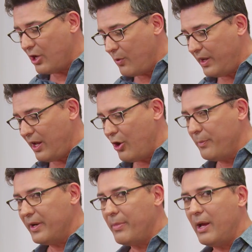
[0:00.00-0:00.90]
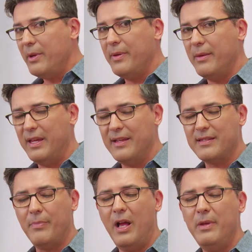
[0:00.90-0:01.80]
don't wanna open a bobby pin
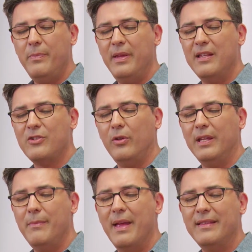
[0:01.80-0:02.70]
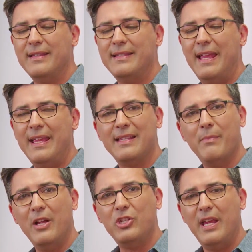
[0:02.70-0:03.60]
because a bobby pin is only meant to take as
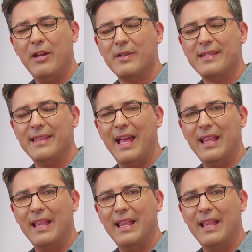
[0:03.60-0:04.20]
much hair as in